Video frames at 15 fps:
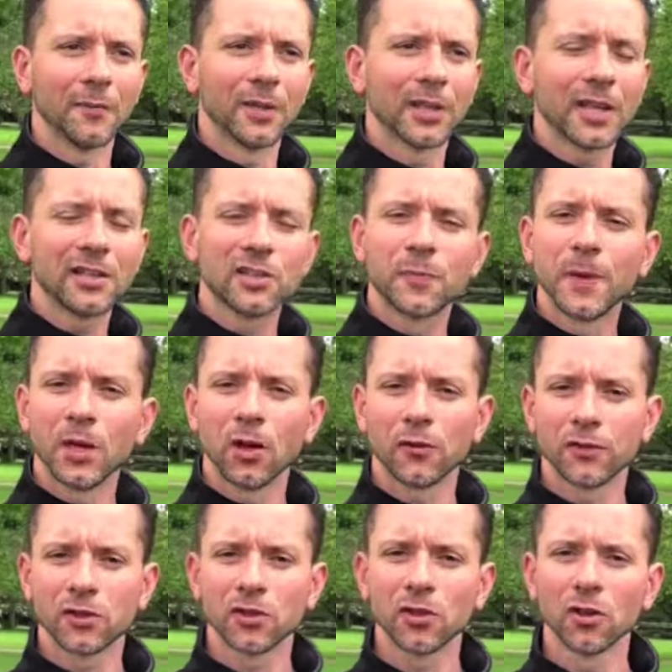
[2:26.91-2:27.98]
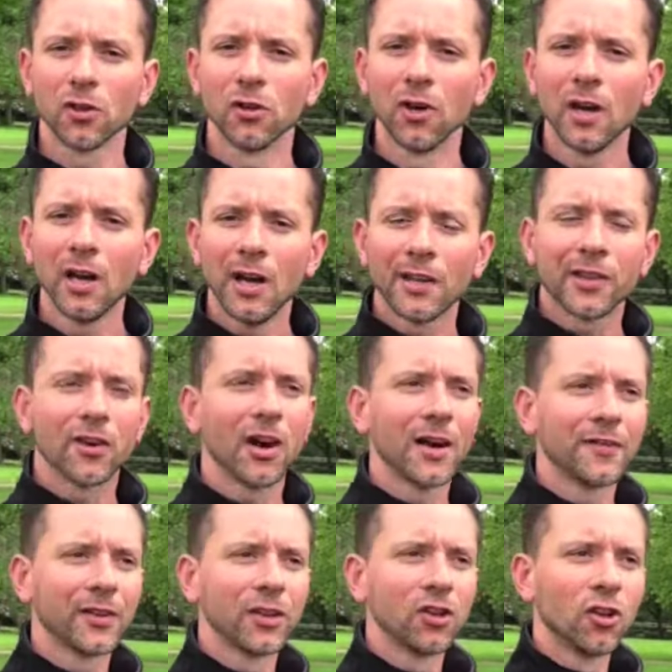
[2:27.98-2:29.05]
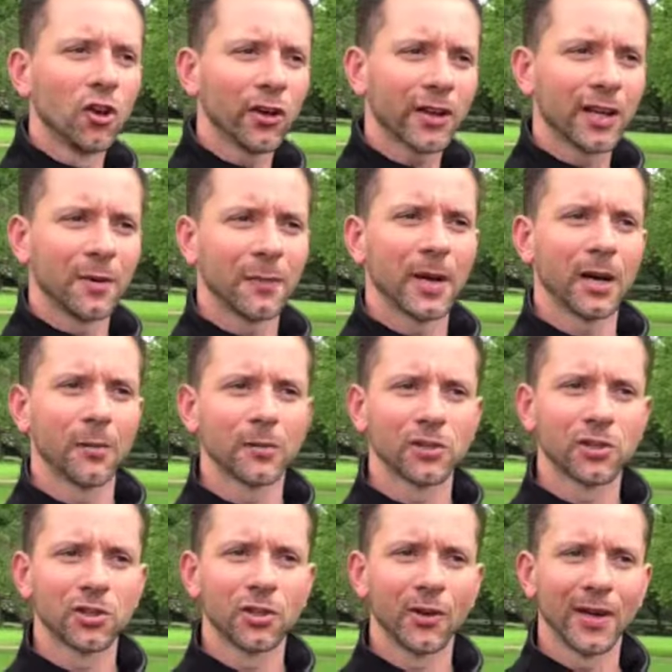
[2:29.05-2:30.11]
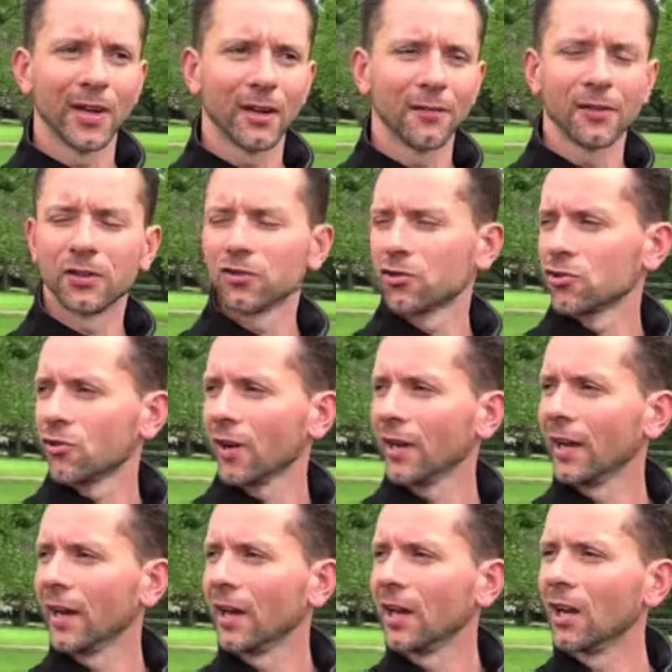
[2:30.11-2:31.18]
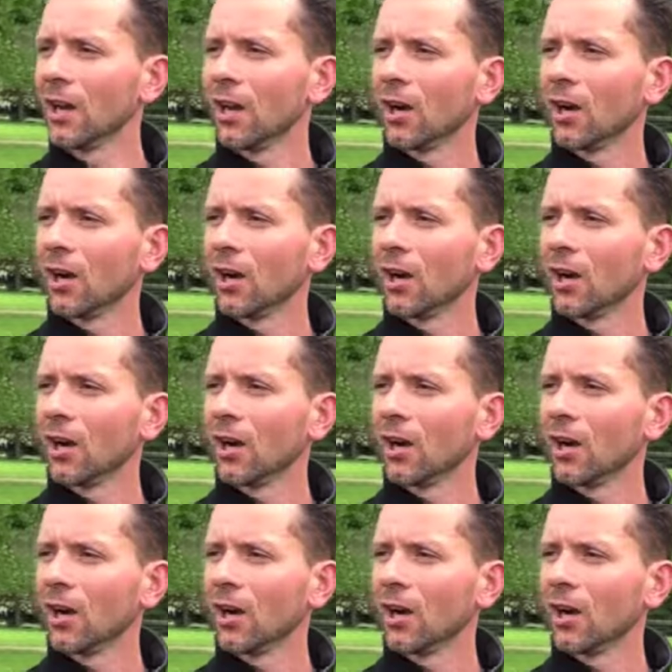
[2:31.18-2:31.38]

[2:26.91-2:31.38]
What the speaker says: the kids being off school, they're either not going to be able to do any of the training,